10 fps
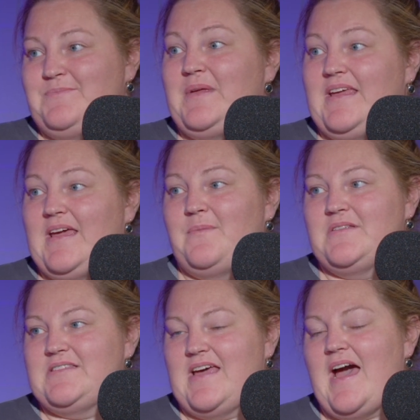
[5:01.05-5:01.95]
being
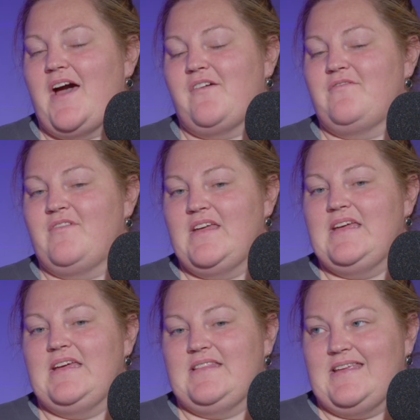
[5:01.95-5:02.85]
able to have
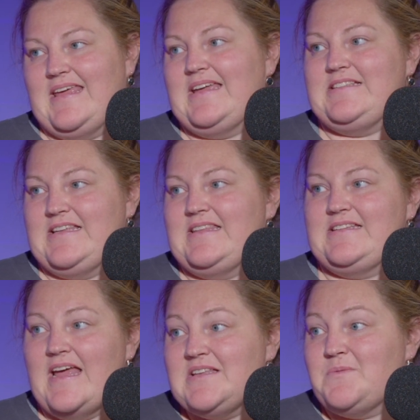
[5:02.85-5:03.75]
the kids in the
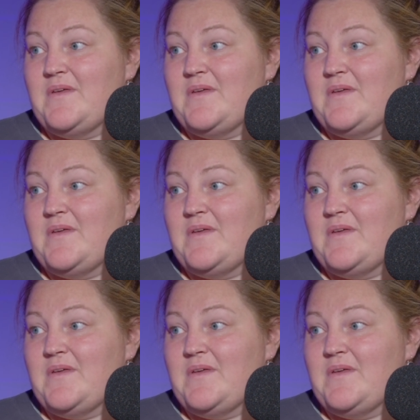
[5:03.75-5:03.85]
tent